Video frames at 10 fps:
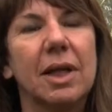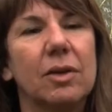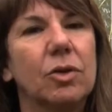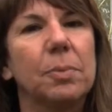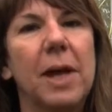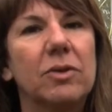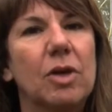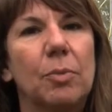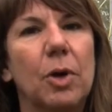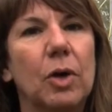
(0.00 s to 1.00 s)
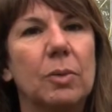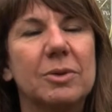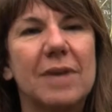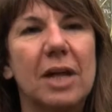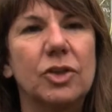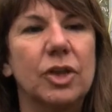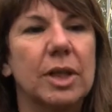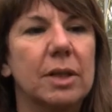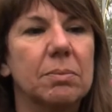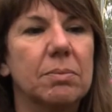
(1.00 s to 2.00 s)
and her Blast Off program was
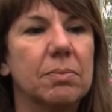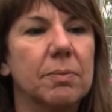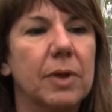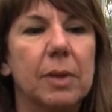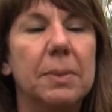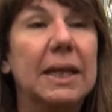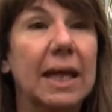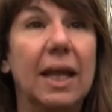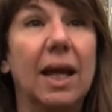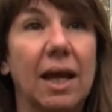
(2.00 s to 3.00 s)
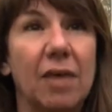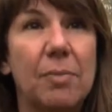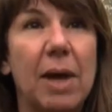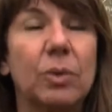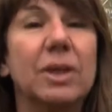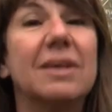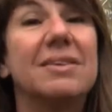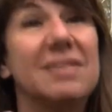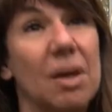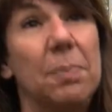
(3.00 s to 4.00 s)
actually the beginning of my really
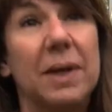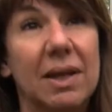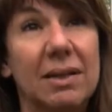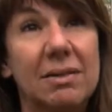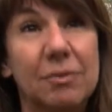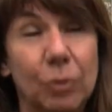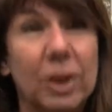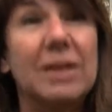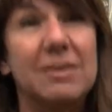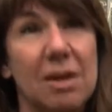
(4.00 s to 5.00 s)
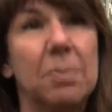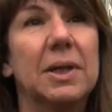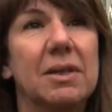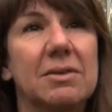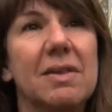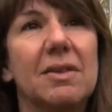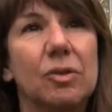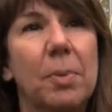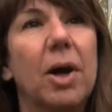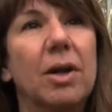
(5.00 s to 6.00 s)
stepping into
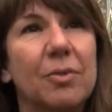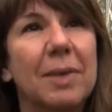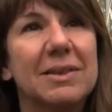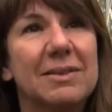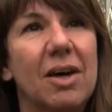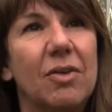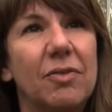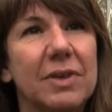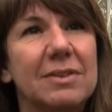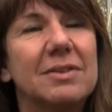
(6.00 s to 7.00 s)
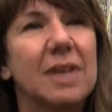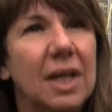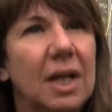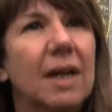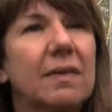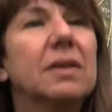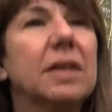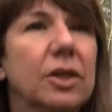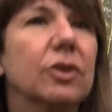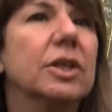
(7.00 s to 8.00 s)
this part of myself, the
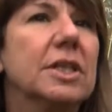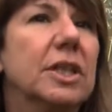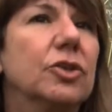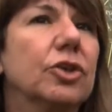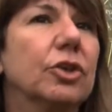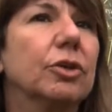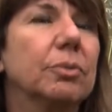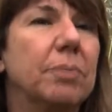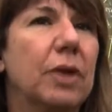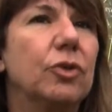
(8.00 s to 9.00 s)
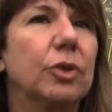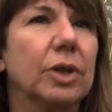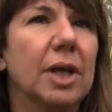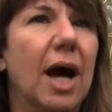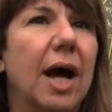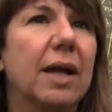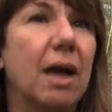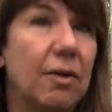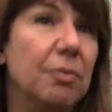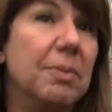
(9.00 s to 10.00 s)
leader and teacher, mentor and guide of